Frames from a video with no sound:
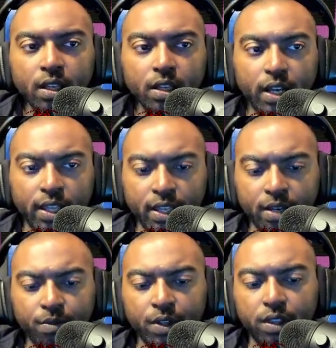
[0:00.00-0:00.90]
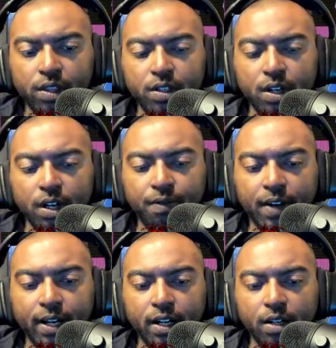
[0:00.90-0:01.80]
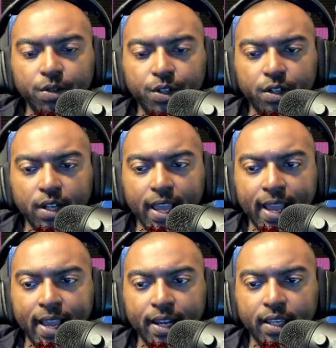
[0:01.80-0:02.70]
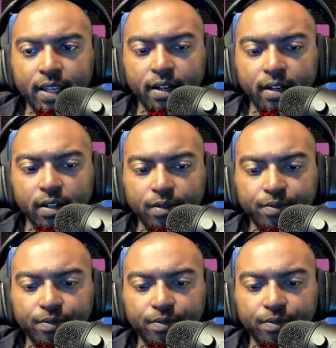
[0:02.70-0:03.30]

And then with the Starfighter, what you're going to add here